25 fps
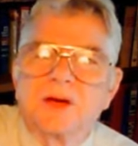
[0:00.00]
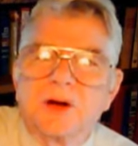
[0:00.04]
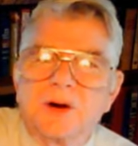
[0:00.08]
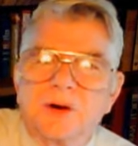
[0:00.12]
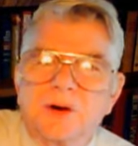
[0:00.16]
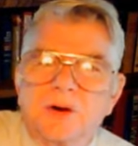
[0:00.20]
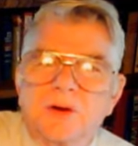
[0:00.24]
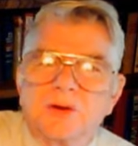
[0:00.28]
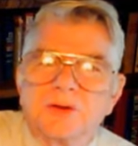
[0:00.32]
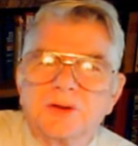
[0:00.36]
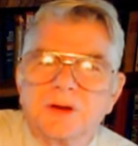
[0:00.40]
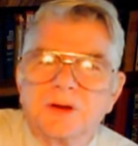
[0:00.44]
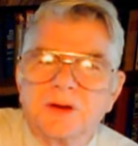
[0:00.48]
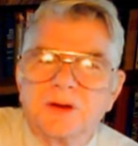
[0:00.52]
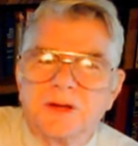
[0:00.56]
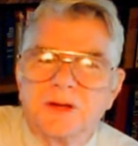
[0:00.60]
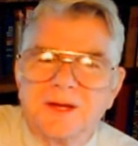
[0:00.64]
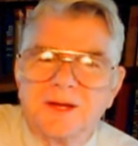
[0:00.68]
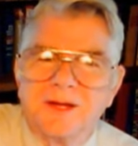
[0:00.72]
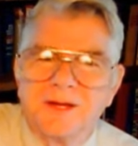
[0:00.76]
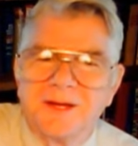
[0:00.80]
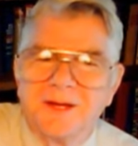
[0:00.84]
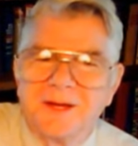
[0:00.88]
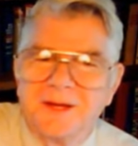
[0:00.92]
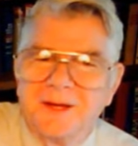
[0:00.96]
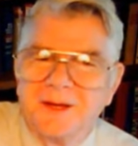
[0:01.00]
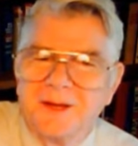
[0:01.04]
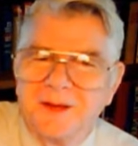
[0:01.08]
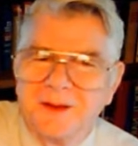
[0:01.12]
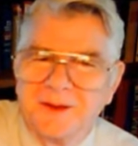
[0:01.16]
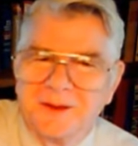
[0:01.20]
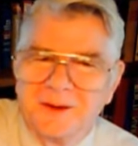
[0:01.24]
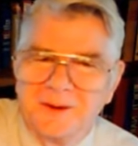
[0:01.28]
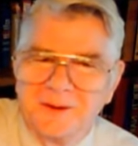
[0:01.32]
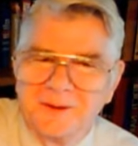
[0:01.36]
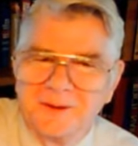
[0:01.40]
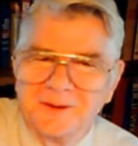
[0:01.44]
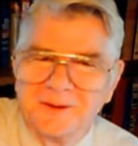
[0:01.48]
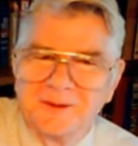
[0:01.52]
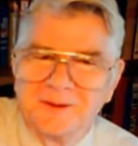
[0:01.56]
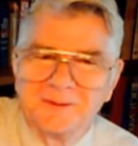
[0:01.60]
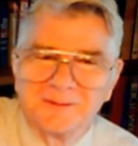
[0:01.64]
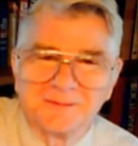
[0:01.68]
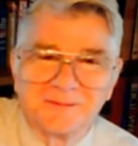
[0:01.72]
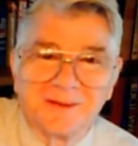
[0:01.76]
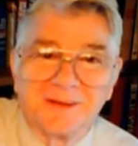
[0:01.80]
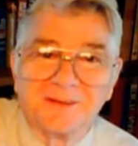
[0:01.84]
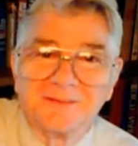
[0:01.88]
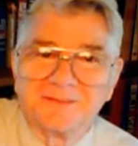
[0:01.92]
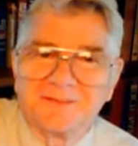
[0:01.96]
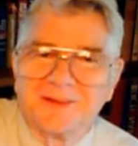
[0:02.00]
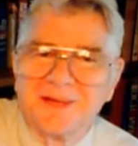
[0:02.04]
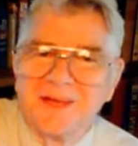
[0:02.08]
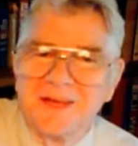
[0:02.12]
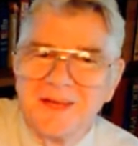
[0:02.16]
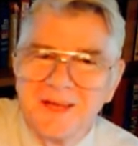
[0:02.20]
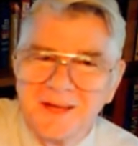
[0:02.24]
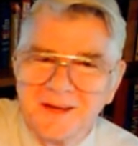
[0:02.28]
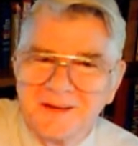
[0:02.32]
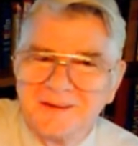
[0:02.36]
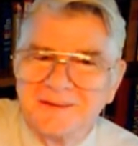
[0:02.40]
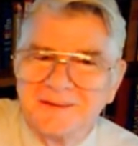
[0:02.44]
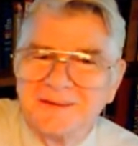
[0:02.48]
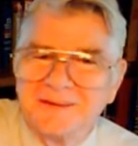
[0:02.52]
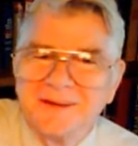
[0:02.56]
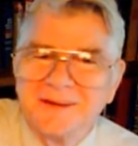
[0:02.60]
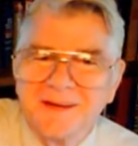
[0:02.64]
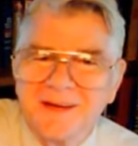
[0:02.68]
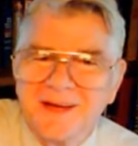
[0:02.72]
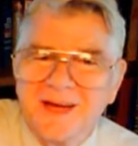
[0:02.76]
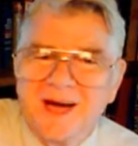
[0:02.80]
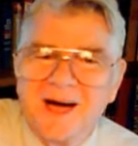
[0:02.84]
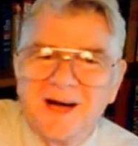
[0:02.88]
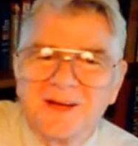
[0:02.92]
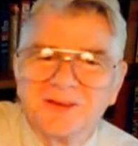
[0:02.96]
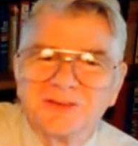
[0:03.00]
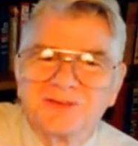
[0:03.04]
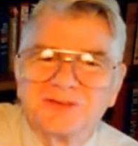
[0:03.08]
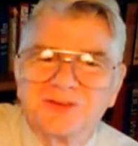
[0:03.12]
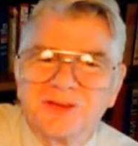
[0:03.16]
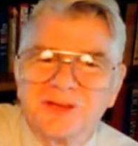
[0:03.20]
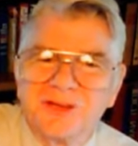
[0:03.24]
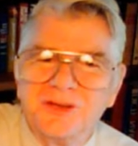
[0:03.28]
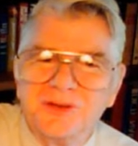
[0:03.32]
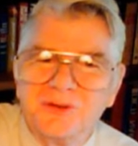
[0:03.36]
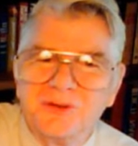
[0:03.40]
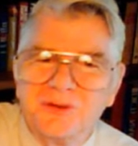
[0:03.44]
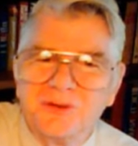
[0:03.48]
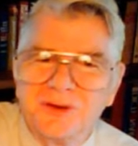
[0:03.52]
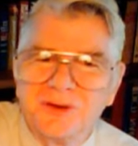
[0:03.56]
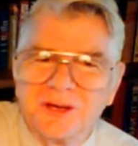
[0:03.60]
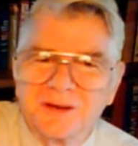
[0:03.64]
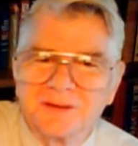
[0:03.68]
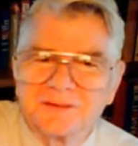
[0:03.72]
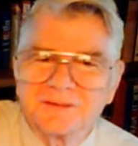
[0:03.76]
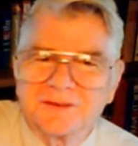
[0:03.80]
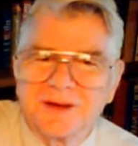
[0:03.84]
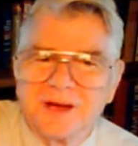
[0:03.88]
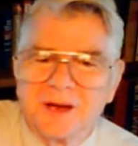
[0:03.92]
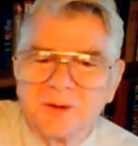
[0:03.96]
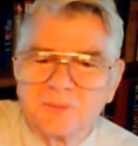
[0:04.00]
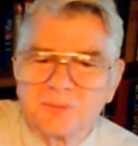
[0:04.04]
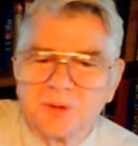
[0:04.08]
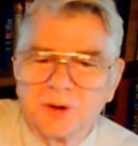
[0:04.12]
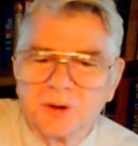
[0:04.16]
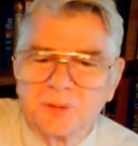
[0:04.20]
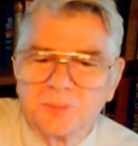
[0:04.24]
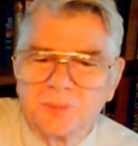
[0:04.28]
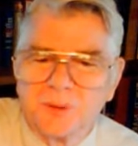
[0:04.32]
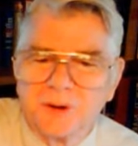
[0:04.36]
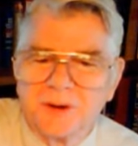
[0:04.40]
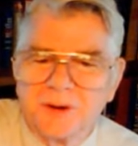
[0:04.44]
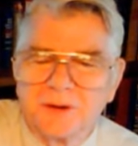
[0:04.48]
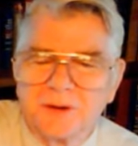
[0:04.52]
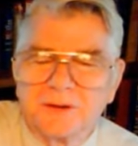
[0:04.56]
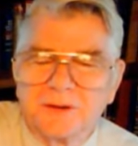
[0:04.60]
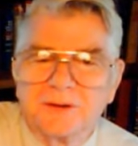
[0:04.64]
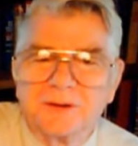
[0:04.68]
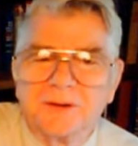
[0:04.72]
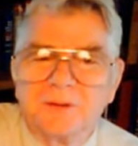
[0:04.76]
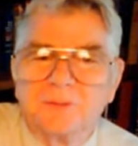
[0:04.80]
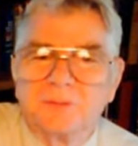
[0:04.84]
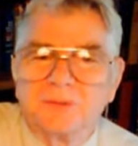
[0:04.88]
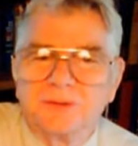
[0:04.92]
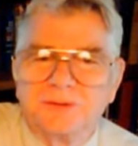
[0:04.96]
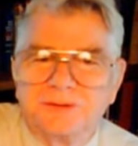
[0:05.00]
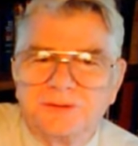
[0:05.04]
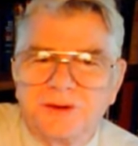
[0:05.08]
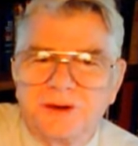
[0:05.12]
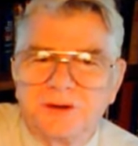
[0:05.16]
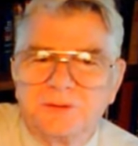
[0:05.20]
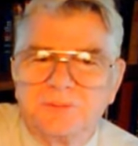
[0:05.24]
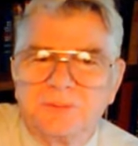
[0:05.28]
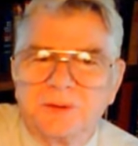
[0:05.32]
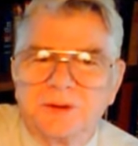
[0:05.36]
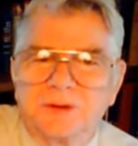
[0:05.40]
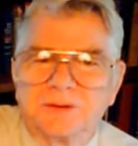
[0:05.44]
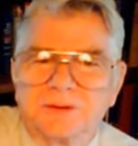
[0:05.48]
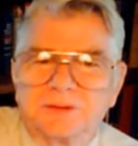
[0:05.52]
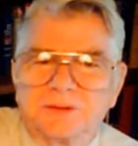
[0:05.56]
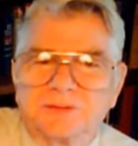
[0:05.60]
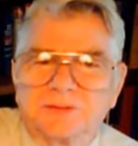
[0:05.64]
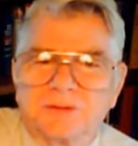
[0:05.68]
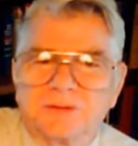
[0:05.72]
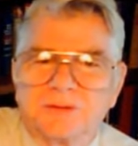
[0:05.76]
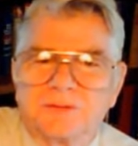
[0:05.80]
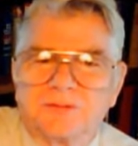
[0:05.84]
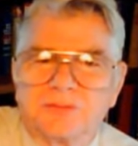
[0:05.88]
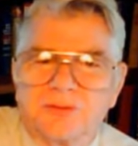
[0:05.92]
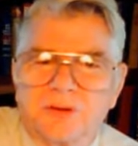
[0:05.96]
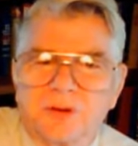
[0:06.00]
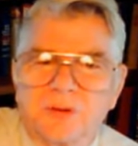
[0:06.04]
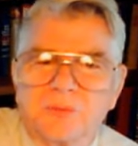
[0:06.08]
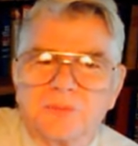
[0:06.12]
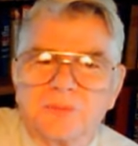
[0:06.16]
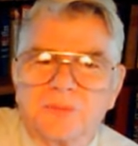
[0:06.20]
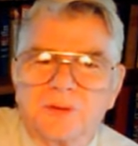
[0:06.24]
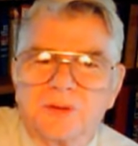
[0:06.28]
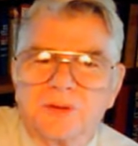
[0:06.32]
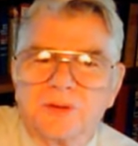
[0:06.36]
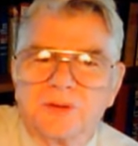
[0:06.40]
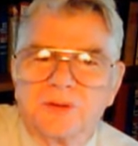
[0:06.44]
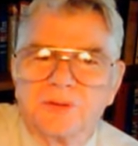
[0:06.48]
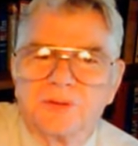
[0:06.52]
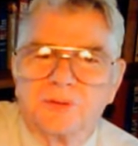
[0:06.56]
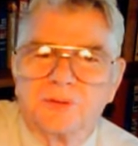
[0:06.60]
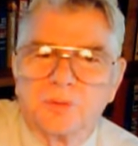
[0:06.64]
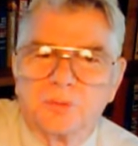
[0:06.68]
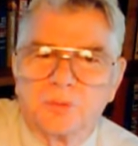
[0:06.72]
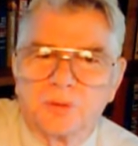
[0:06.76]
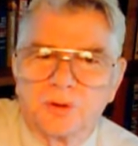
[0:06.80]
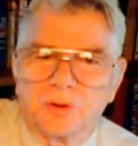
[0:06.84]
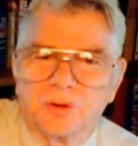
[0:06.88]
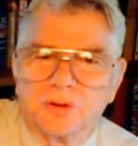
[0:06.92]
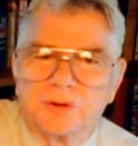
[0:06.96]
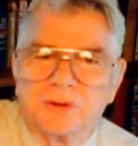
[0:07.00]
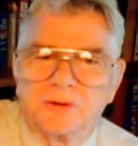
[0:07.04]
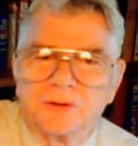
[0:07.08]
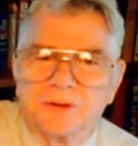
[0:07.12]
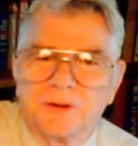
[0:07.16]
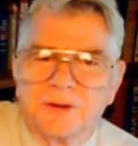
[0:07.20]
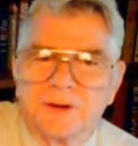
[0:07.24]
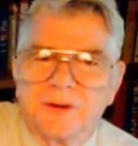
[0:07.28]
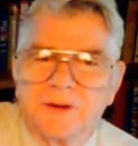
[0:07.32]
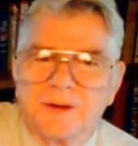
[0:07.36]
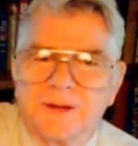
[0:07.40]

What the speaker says: gone, and is at the end. I'll see you next time, Brother Peter, with tidbits from the Word.